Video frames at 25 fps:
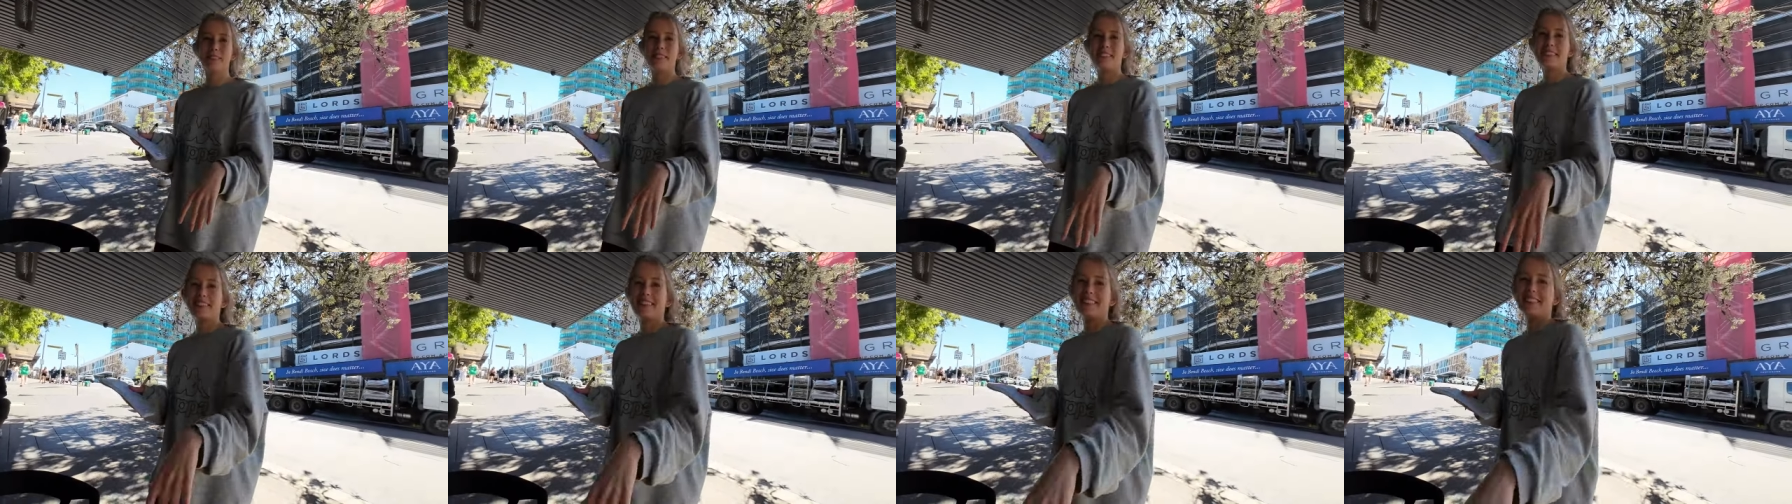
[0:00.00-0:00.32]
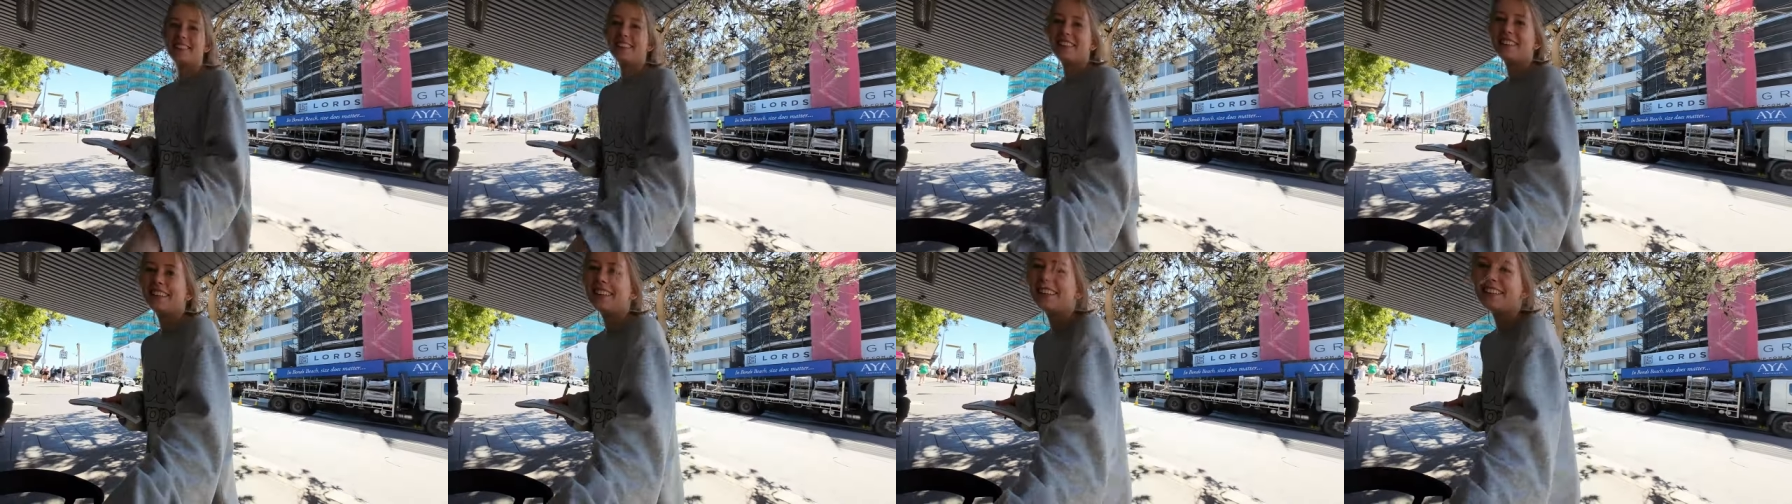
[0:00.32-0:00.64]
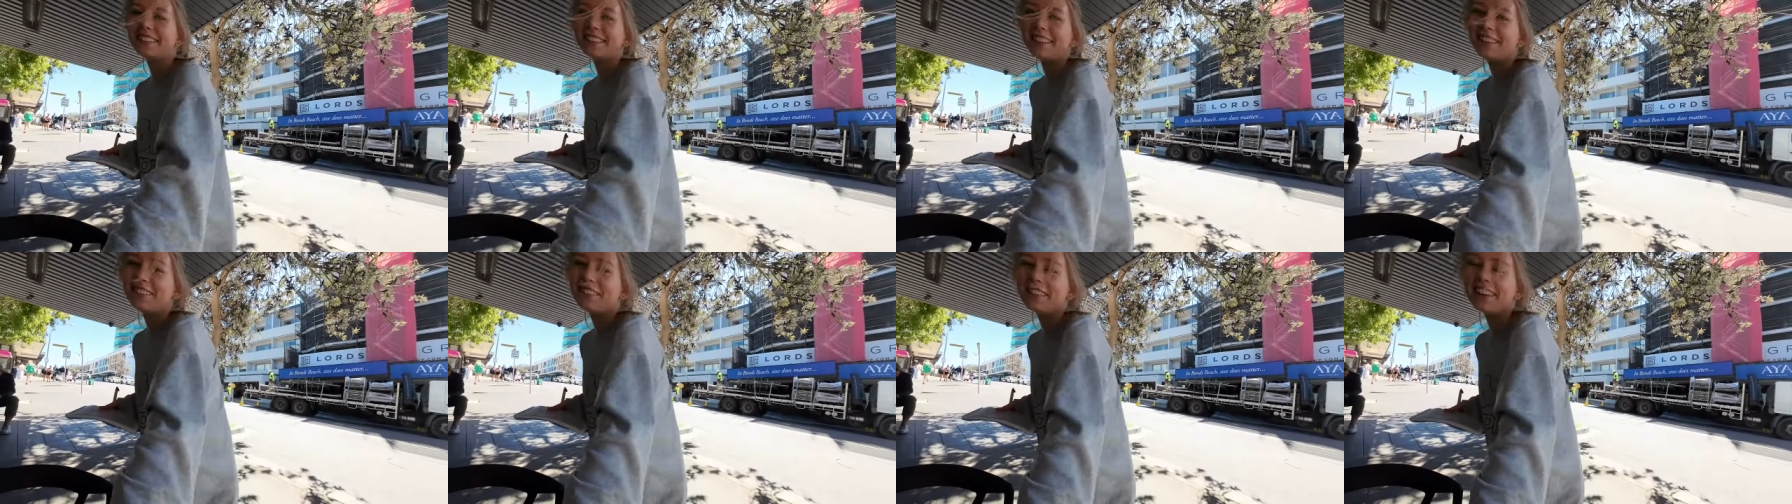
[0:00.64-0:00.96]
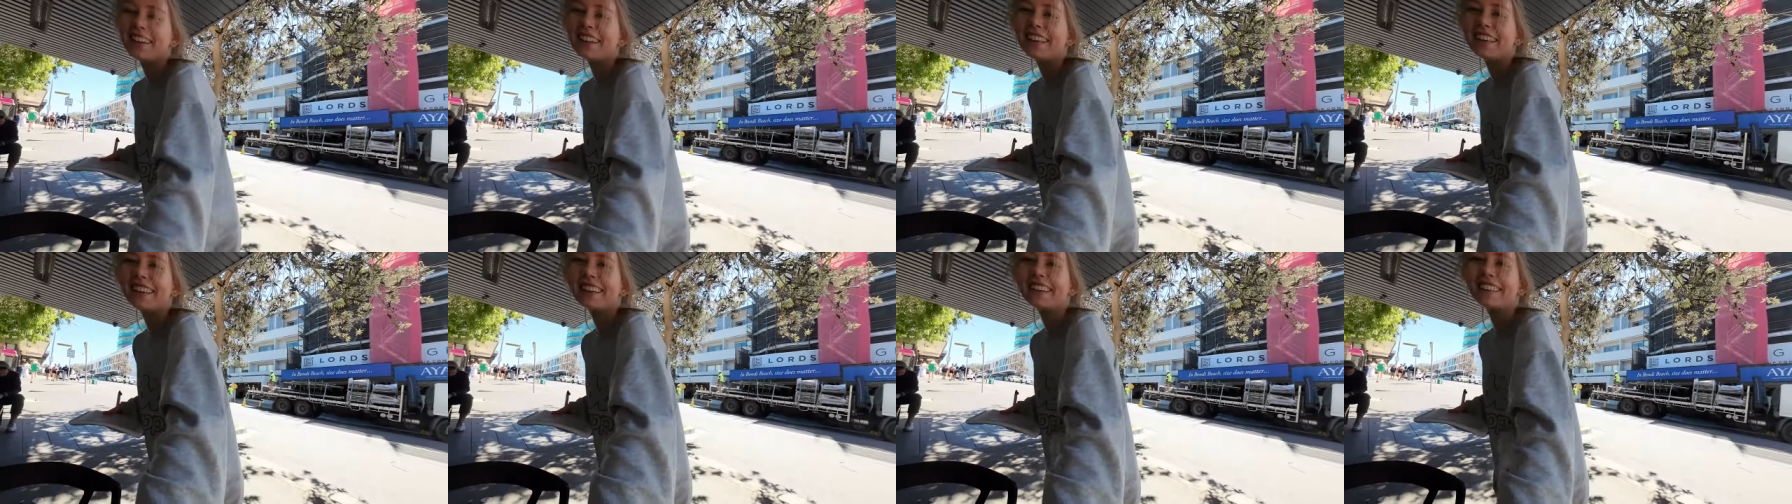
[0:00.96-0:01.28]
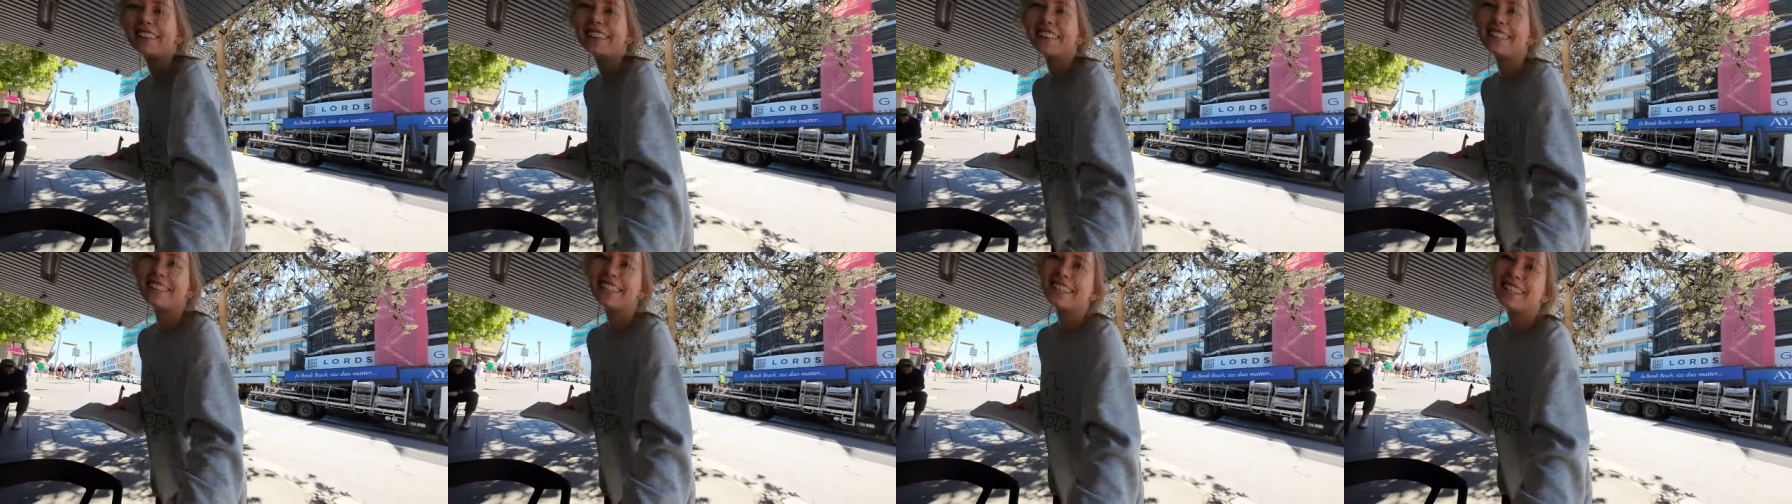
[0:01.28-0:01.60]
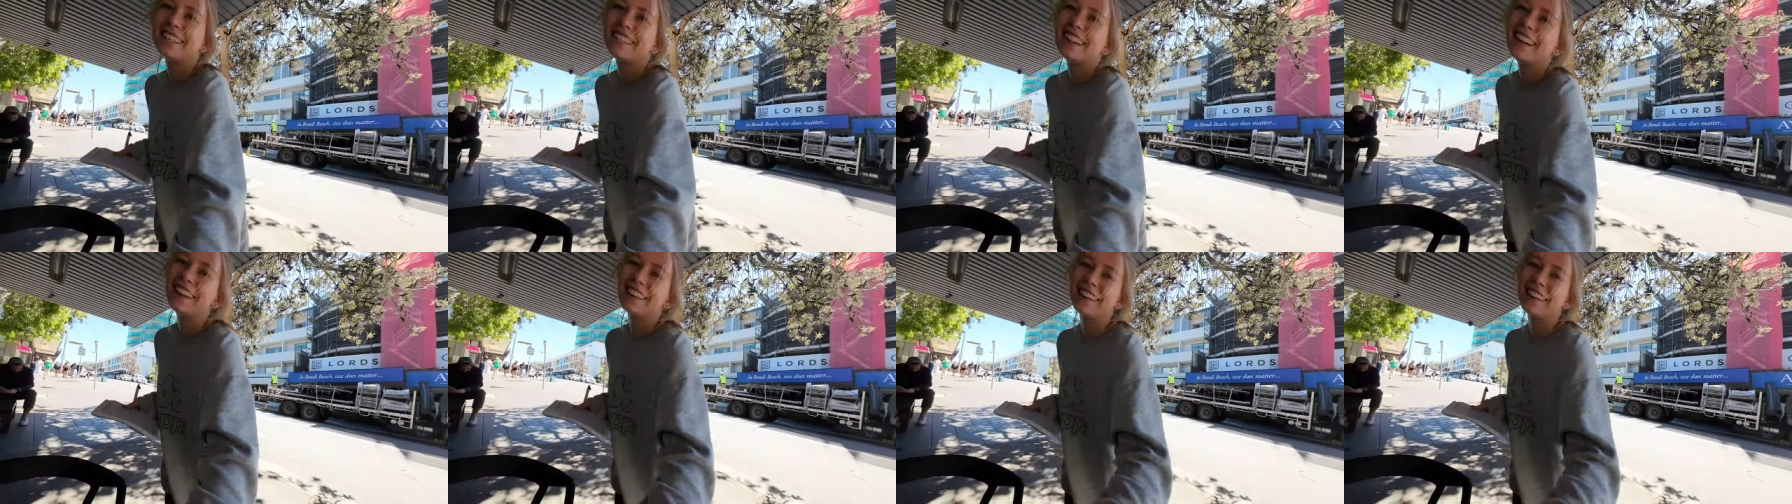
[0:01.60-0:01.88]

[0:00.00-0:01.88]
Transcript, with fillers: Yeah. yeah. So you're gonna be famous.